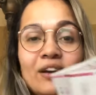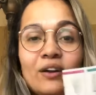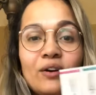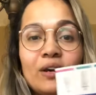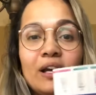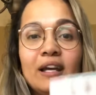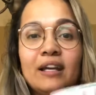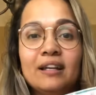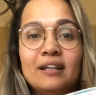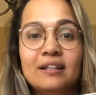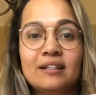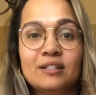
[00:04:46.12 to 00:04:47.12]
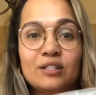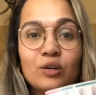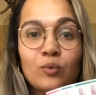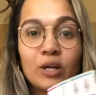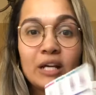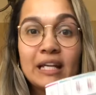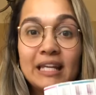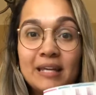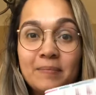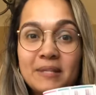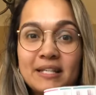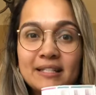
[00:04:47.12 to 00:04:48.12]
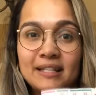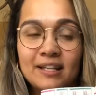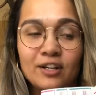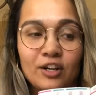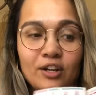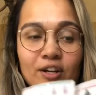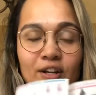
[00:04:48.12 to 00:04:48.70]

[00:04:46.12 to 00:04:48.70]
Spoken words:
Okay, so we're going to keep this here.